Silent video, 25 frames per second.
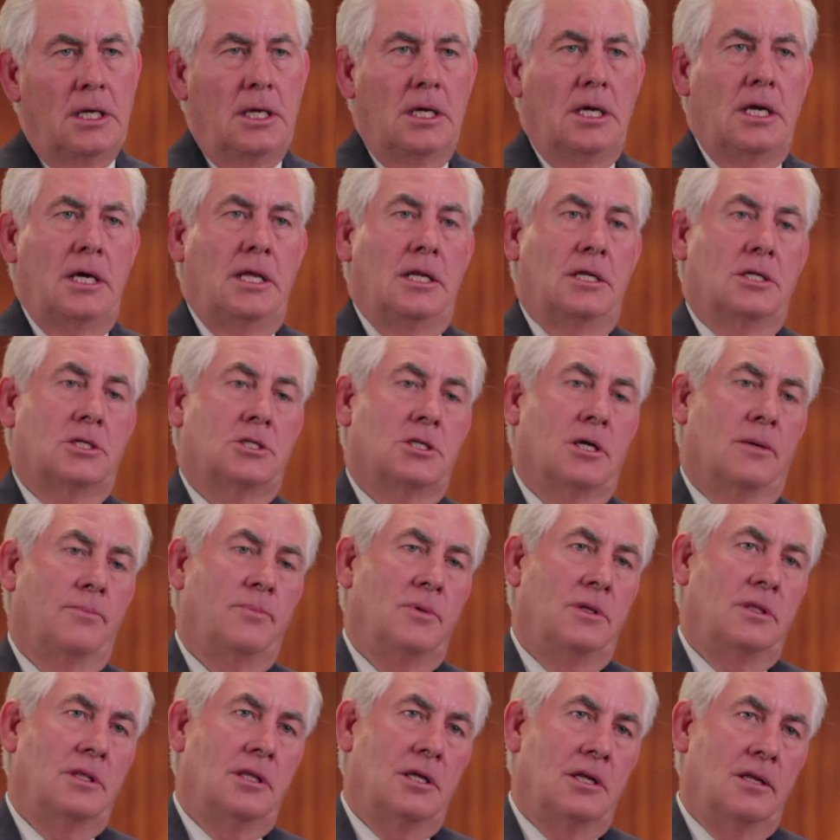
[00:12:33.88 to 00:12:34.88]
and it's
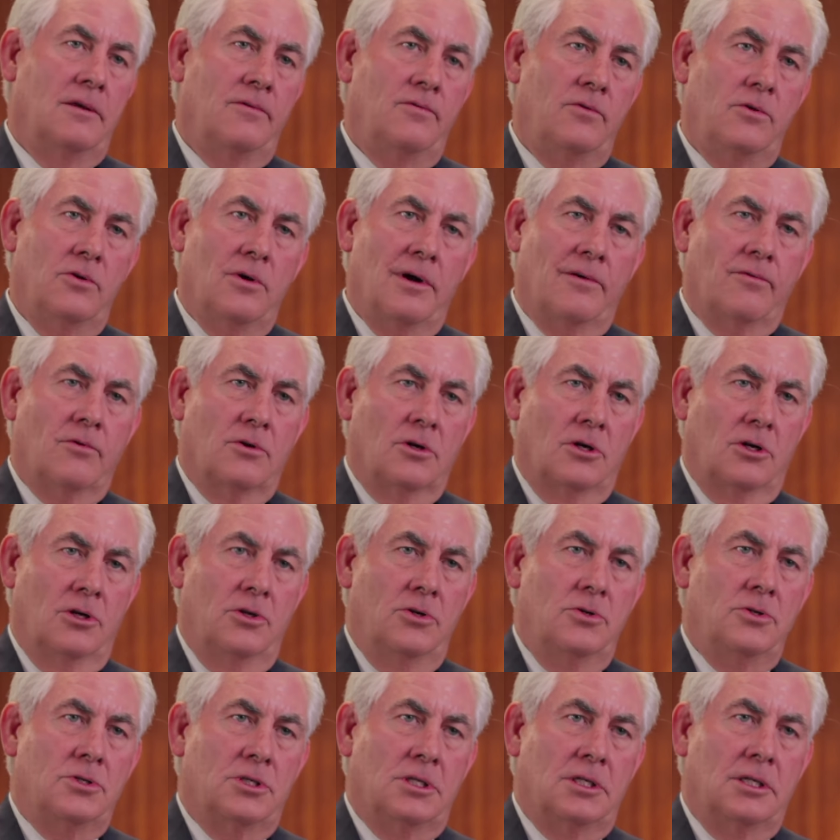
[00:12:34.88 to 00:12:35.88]
something that if you ever
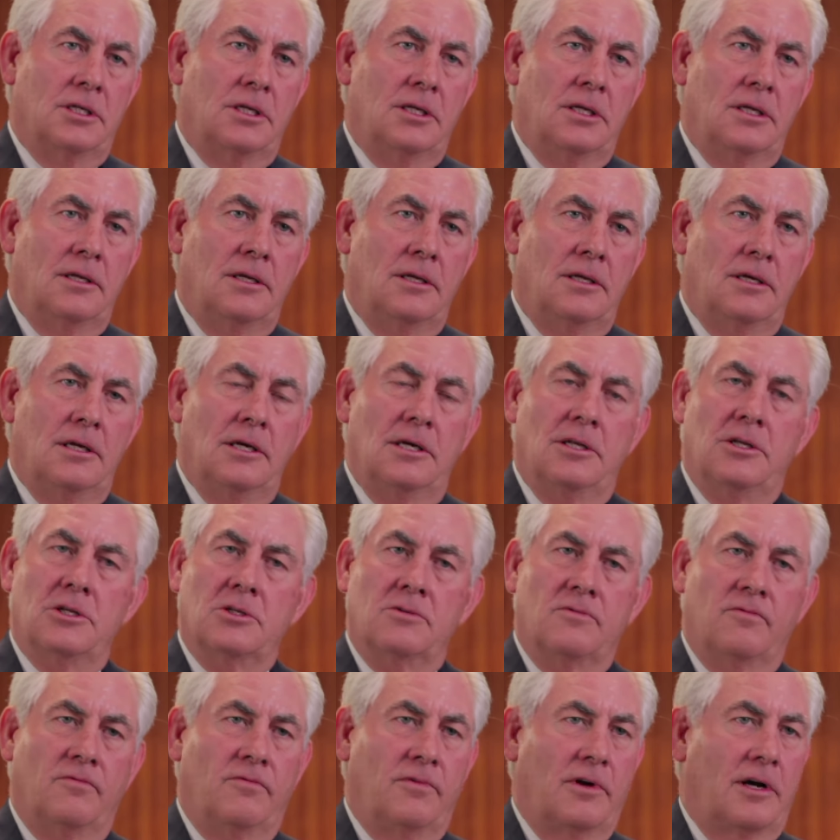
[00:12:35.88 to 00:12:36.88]
lose it, it is
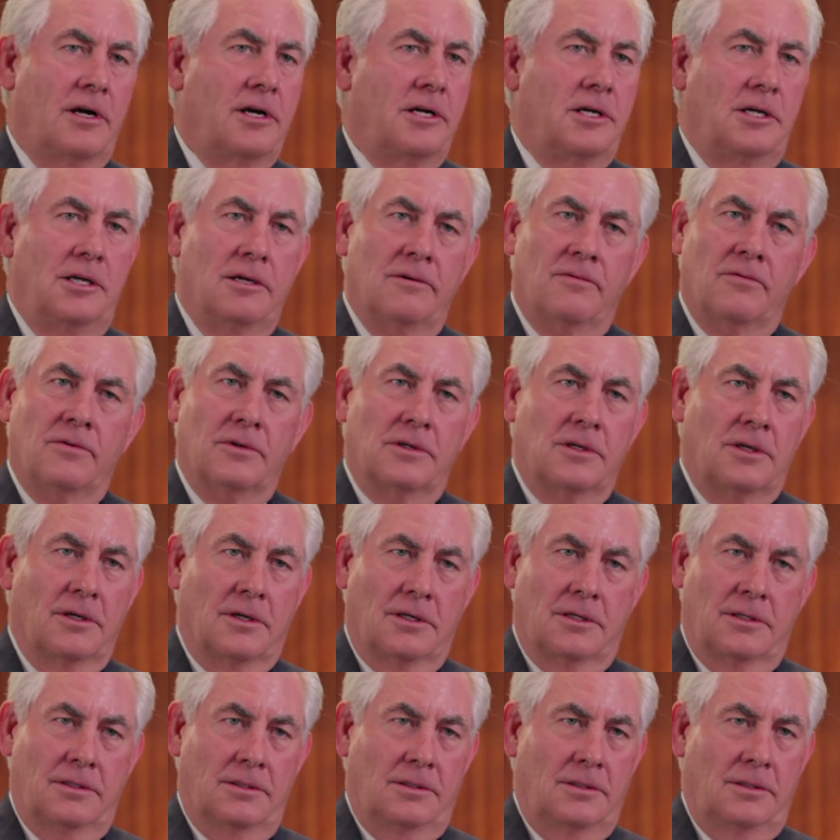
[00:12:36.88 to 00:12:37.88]
very
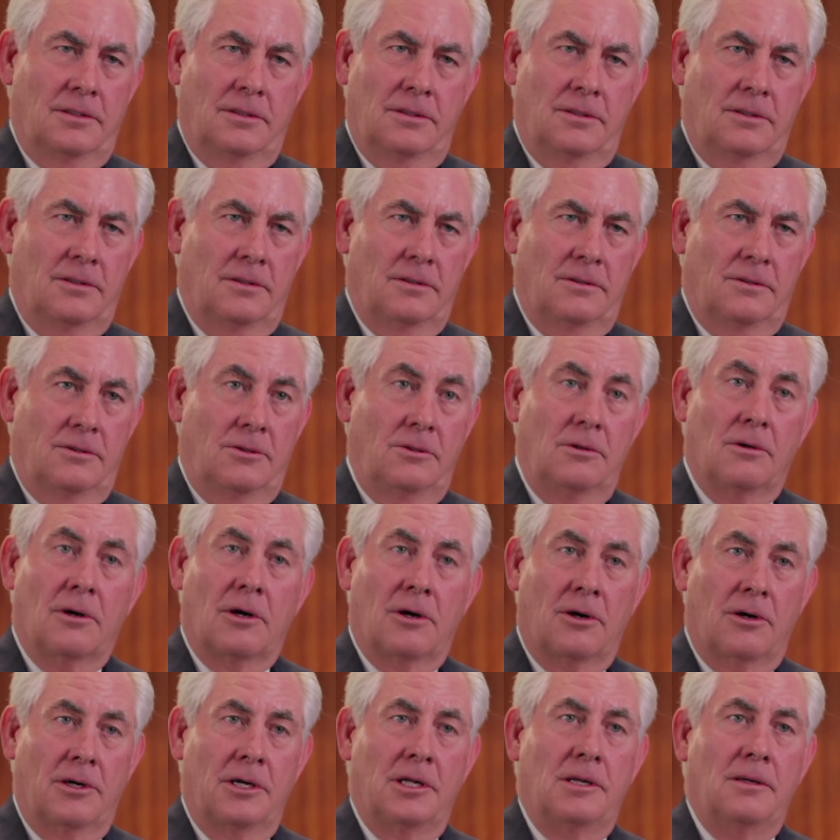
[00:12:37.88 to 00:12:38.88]
difficult to
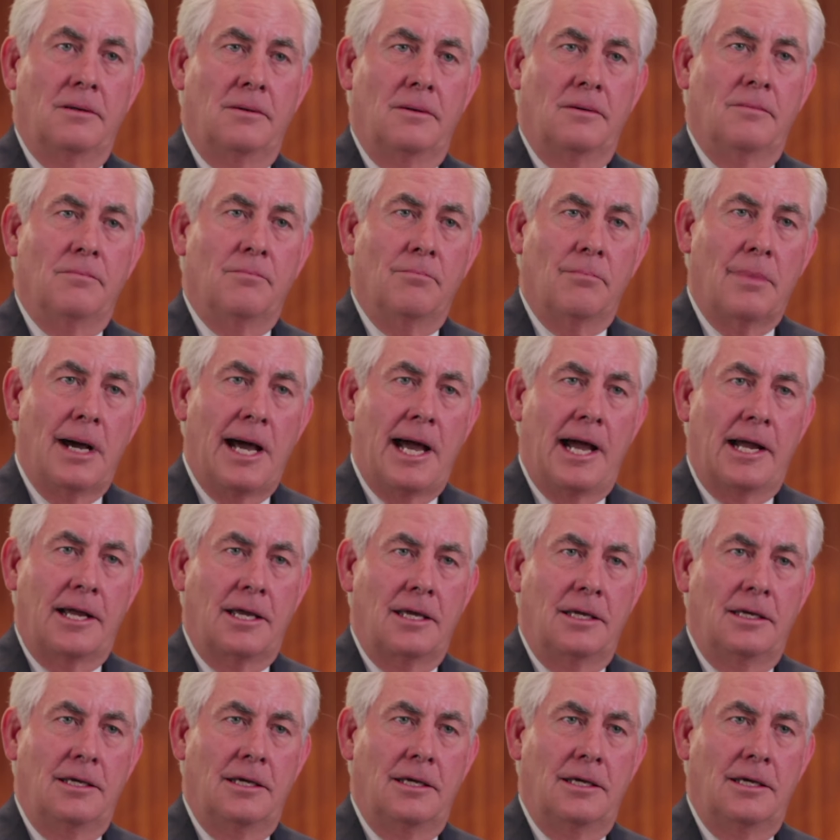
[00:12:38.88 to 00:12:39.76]
earn it back.